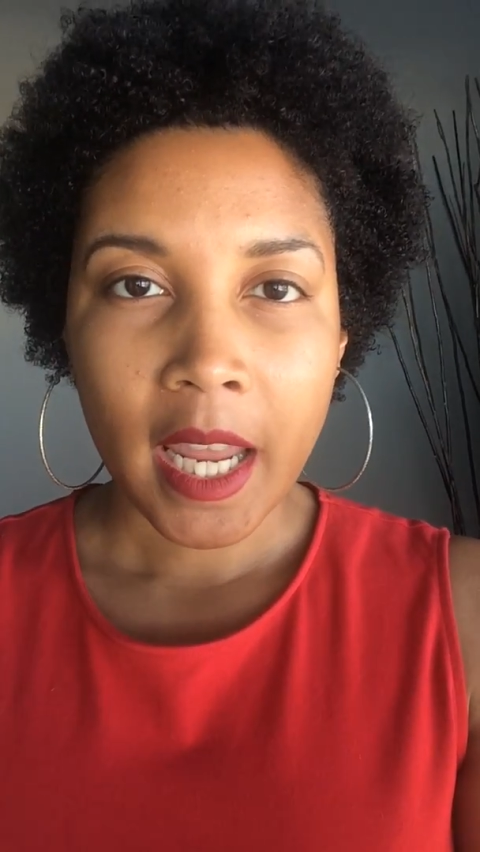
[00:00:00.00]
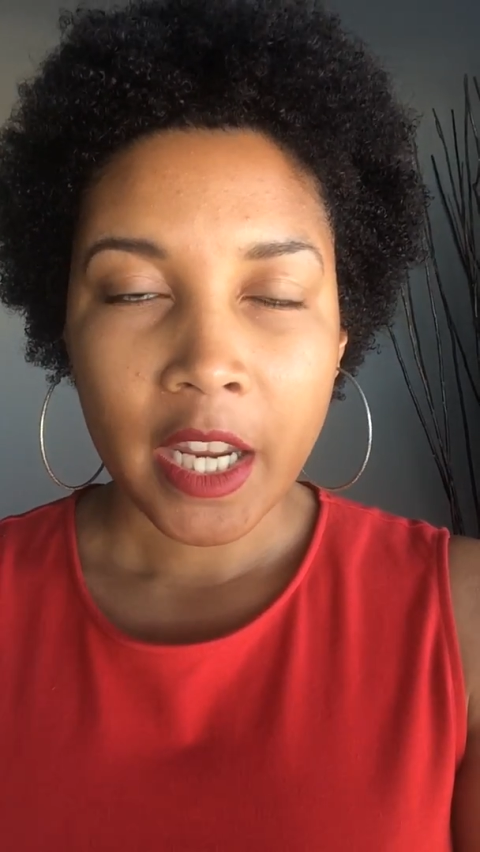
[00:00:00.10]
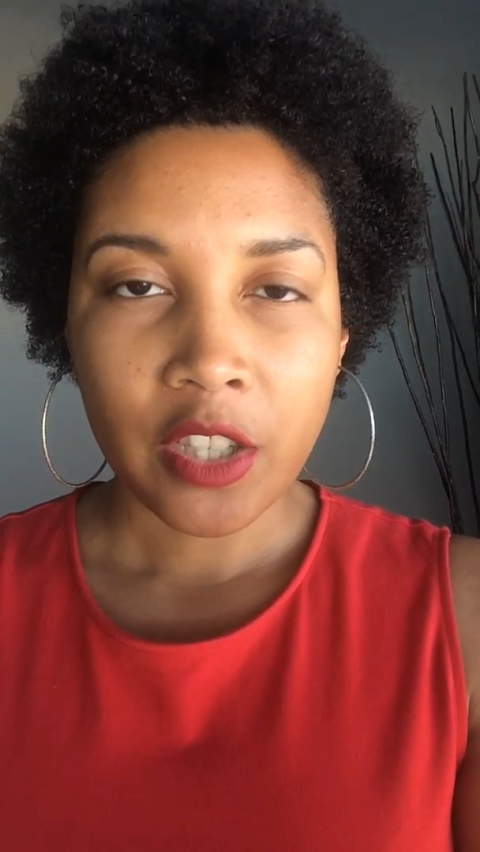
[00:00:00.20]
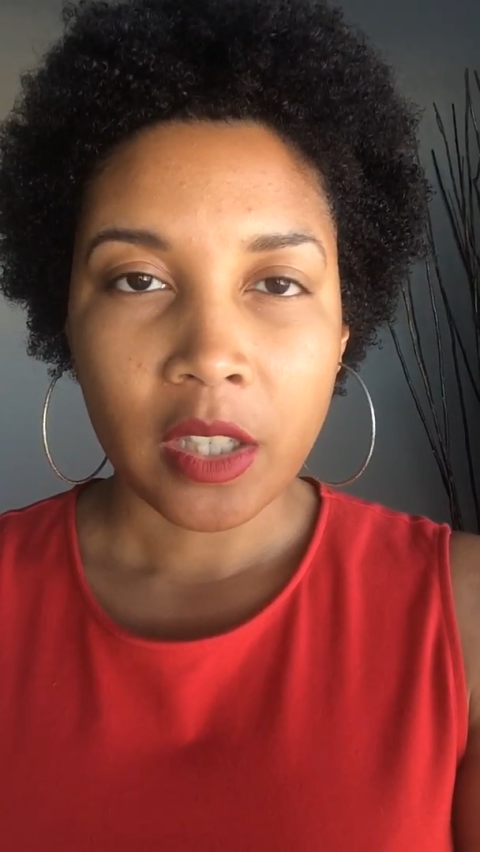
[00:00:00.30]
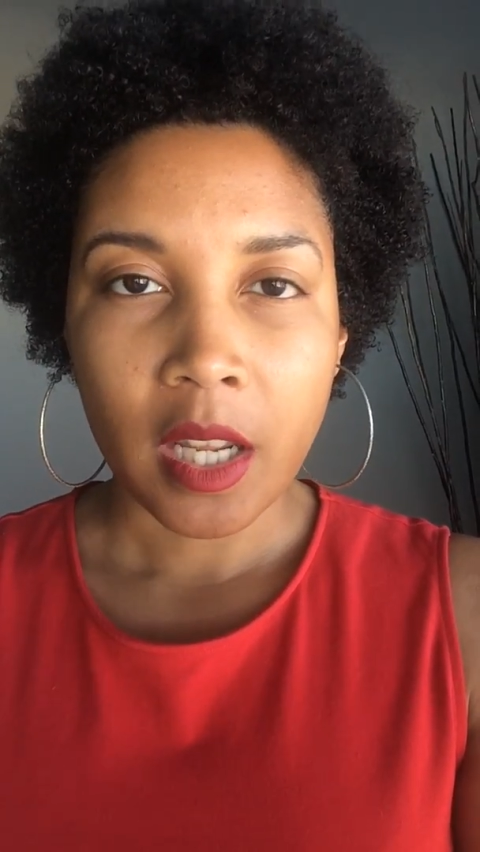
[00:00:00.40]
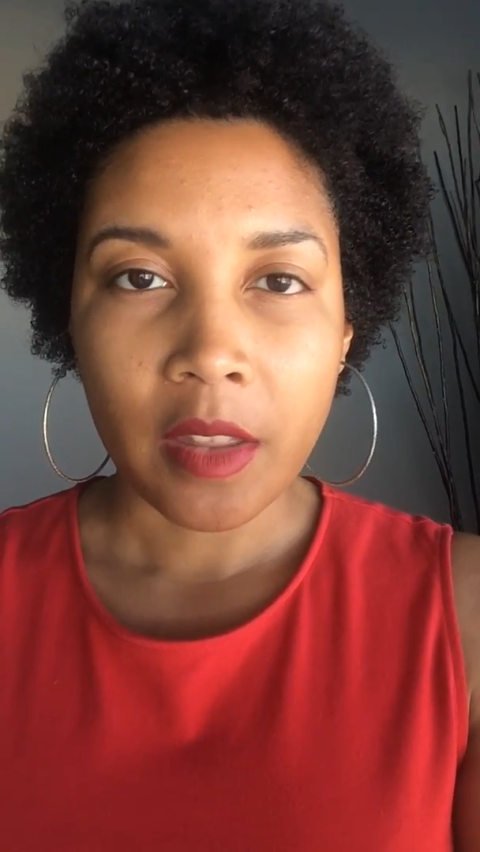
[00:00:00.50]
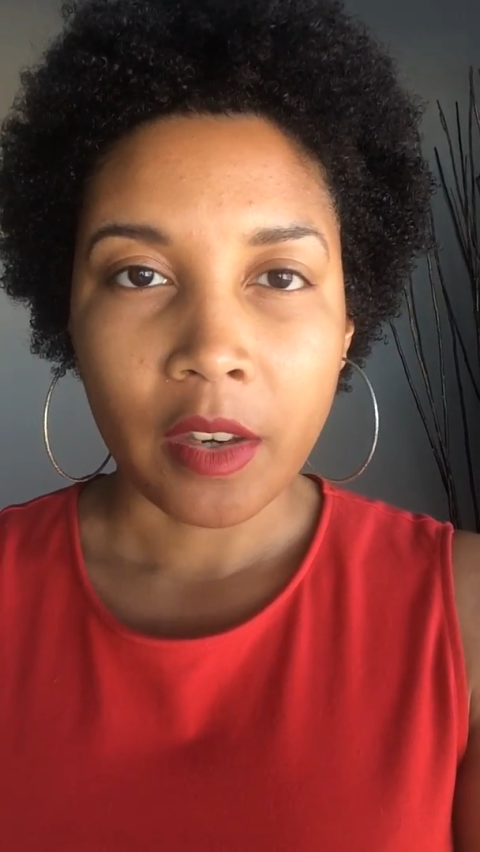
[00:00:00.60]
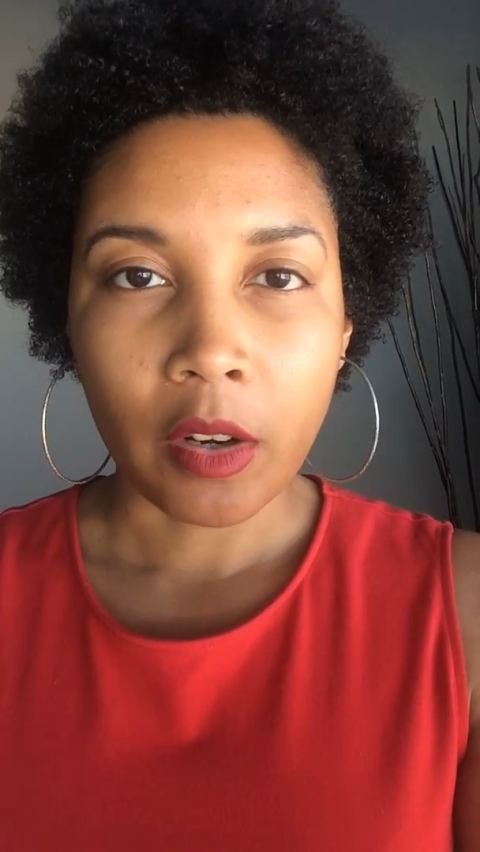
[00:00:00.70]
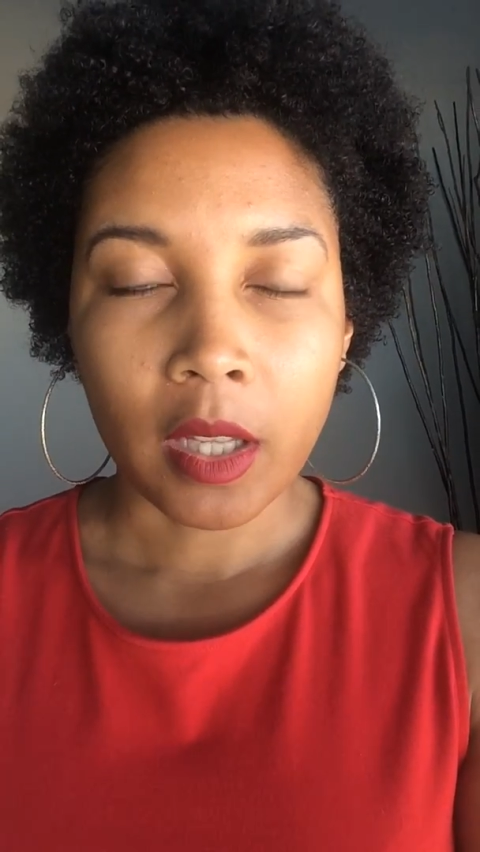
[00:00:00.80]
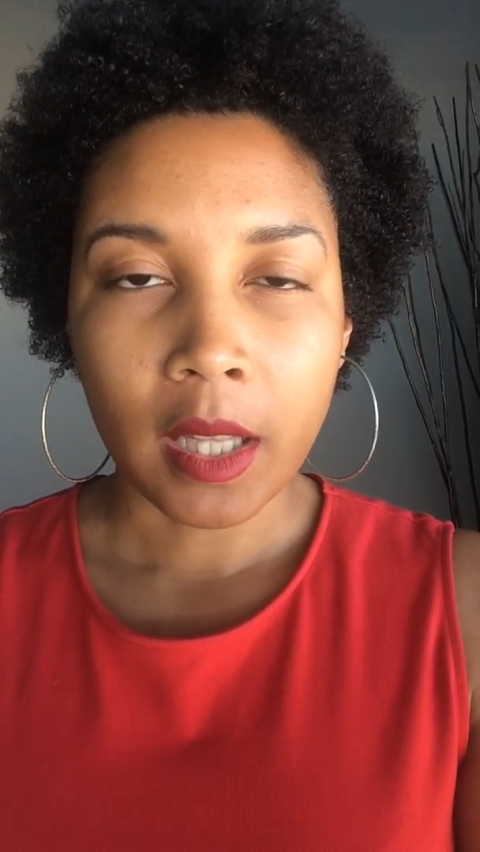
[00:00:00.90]
agent and
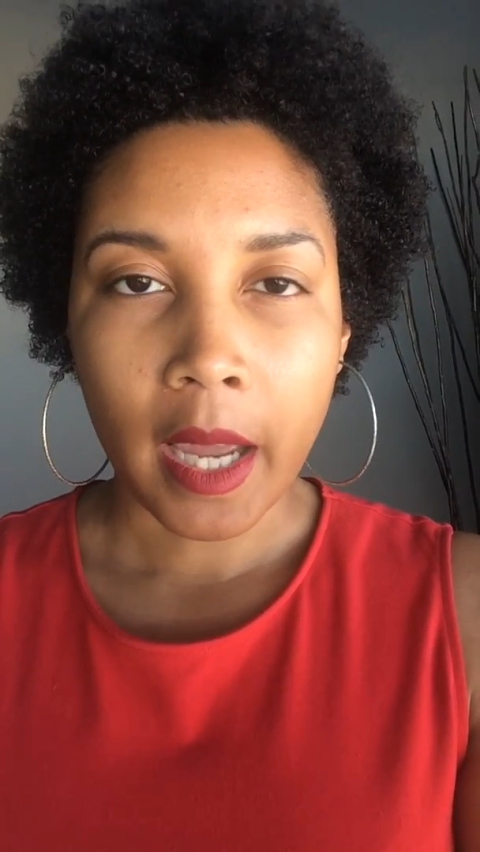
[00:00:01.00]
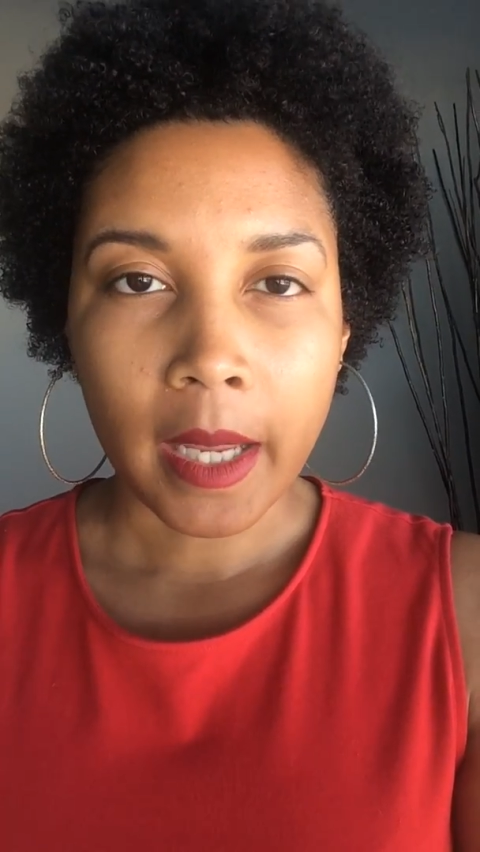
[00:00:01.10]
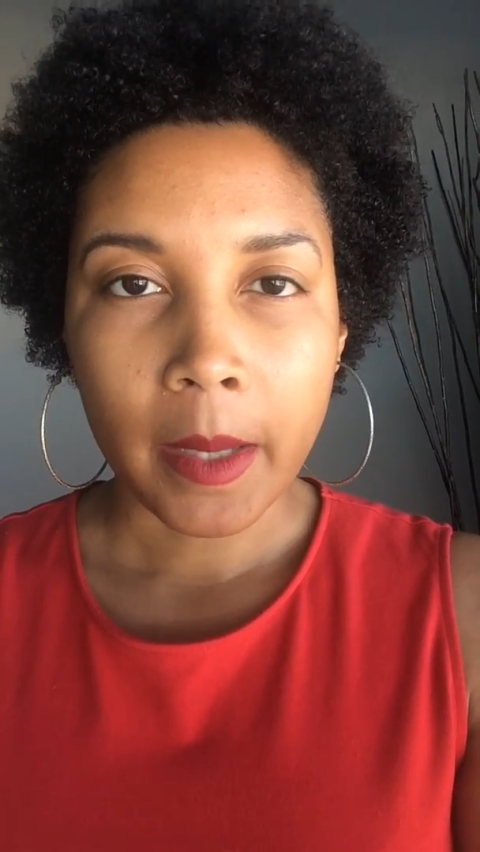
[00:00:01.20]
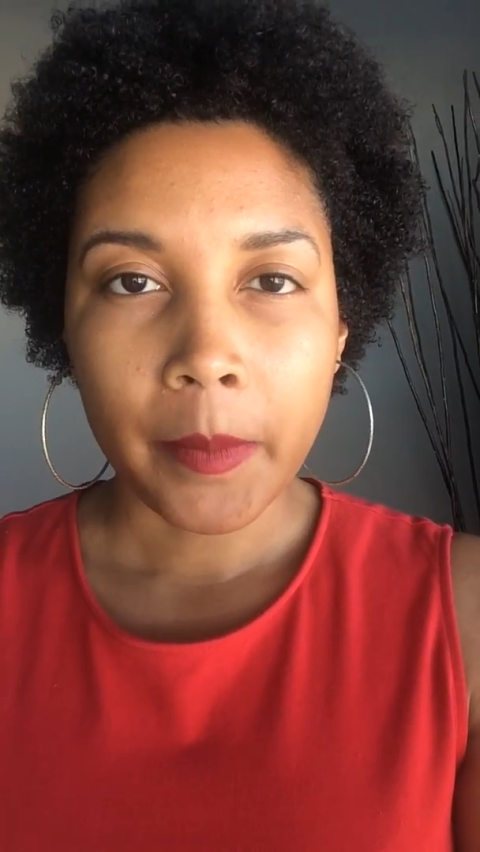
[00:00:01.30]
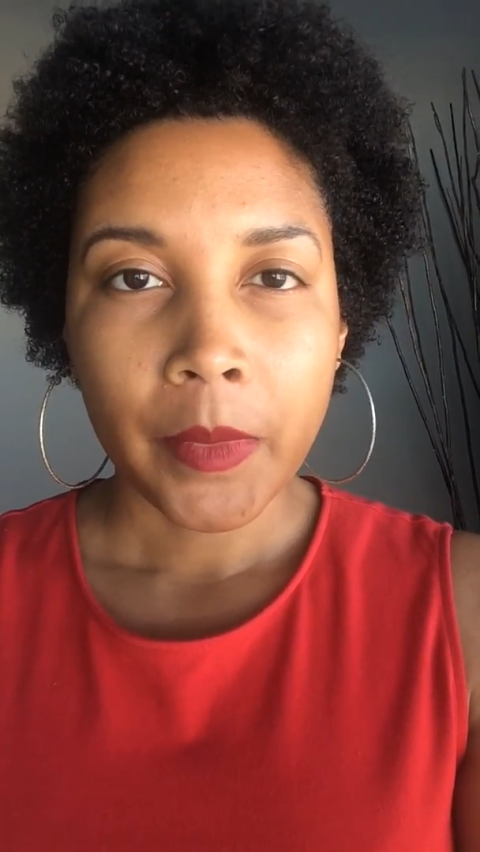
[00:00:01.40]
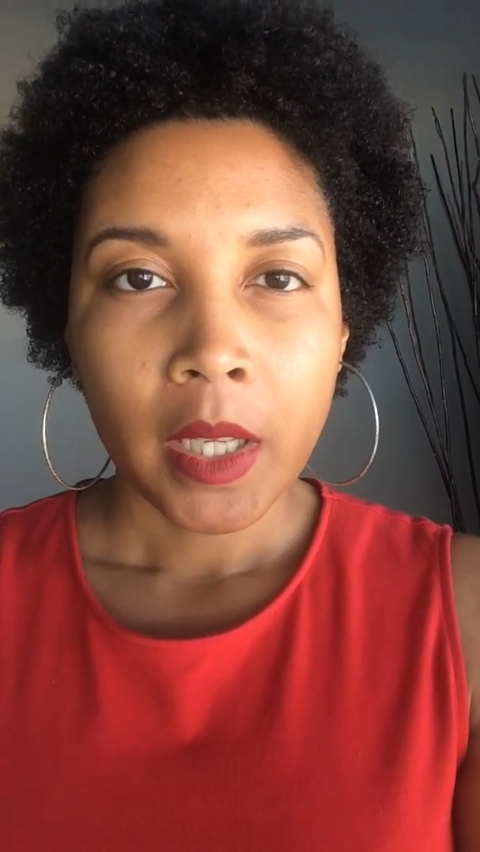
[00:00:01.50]
their client.